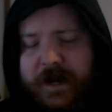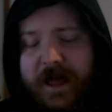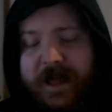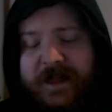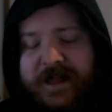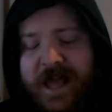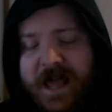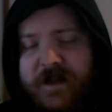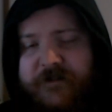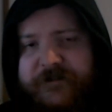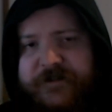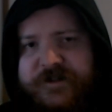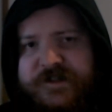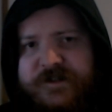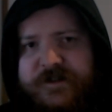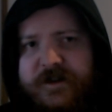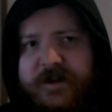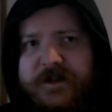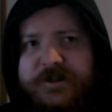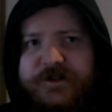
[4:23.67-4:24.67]
a canvas
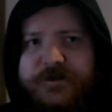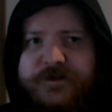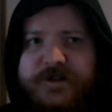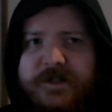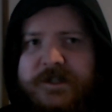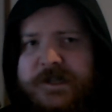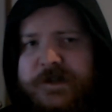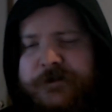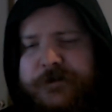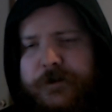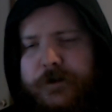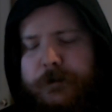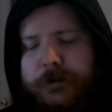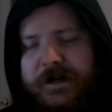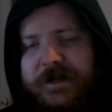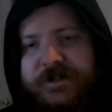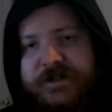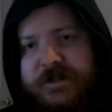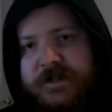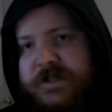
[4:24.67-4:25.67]
size of 64
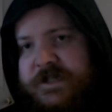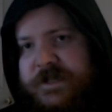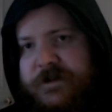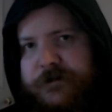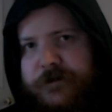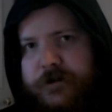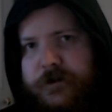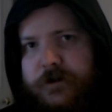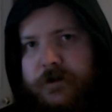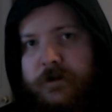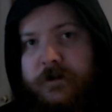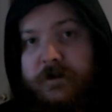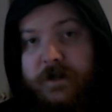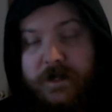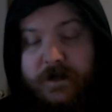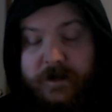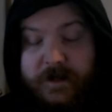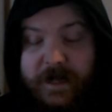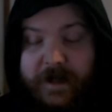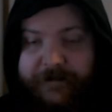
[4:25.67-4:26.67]
by 64
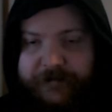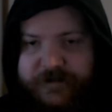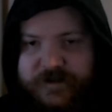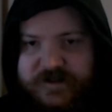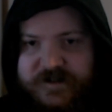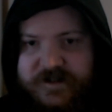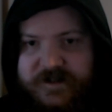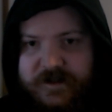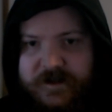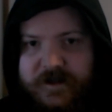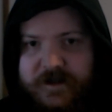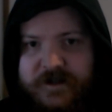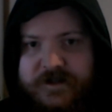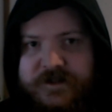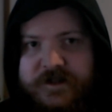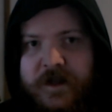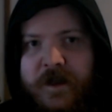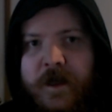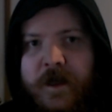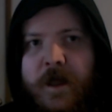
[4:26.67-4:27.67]
in canvas size,